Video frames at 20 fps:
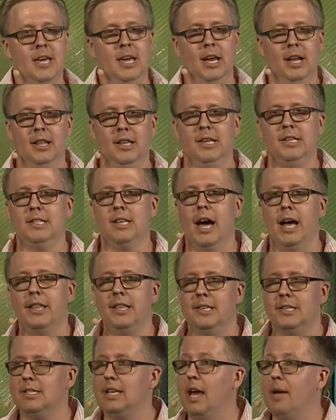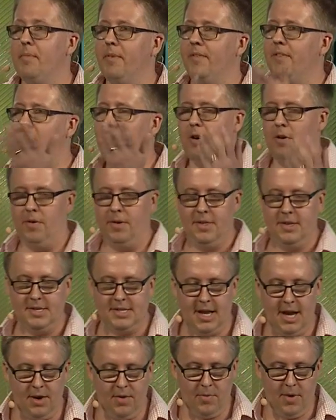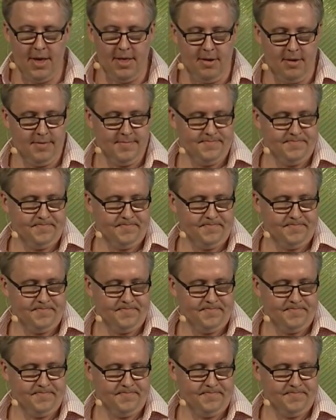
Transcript: at least not this time of year with this kind of weather.